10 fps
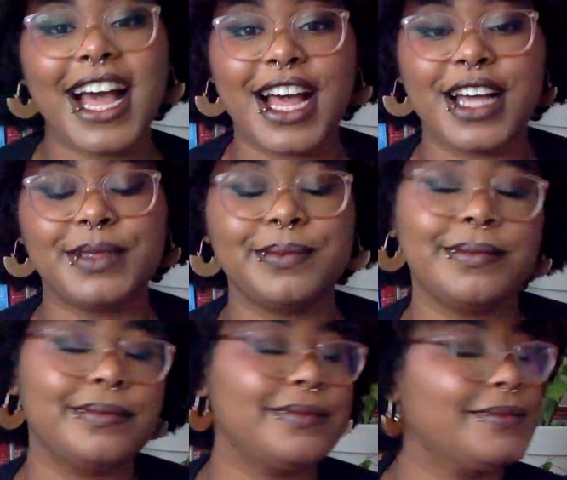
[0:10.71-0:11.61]

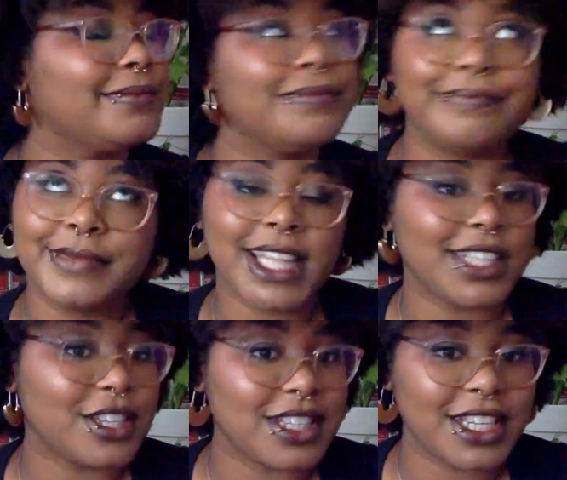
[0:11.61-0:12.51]

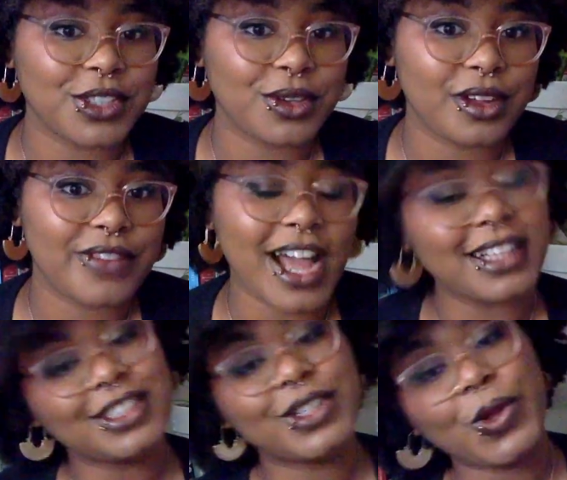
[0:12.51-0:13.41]
That's all the intro I've
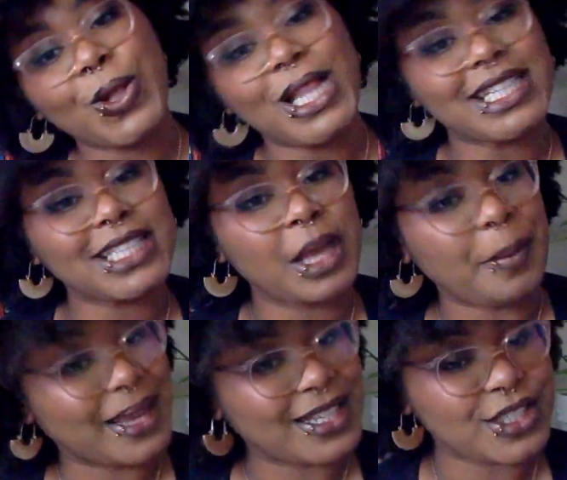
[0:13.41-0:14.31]
got, so let's hop
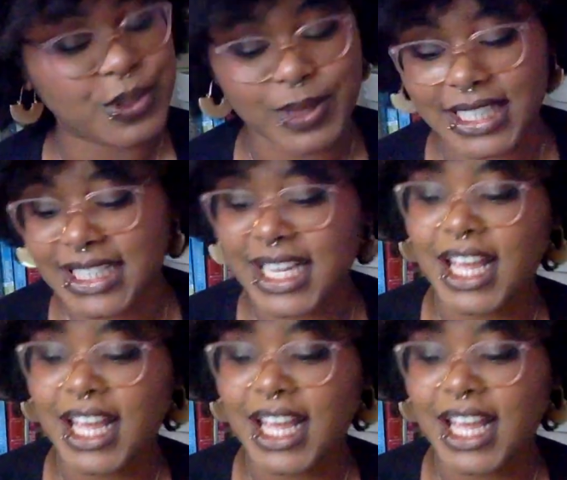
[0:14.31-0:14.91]
into it.